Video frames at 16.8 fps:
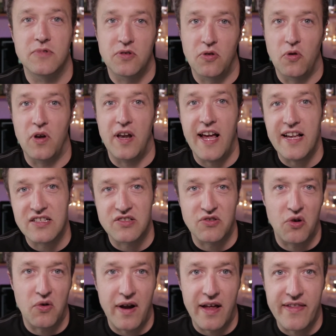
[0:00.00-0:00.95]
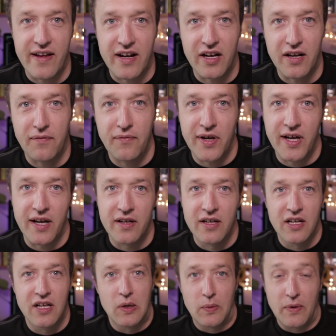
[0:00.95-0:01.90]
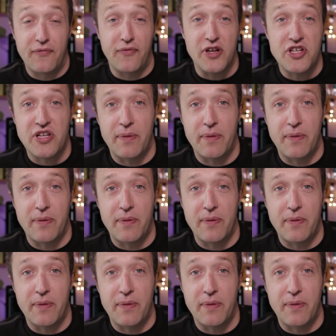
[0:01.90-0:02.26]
or less or around that kind of figure with free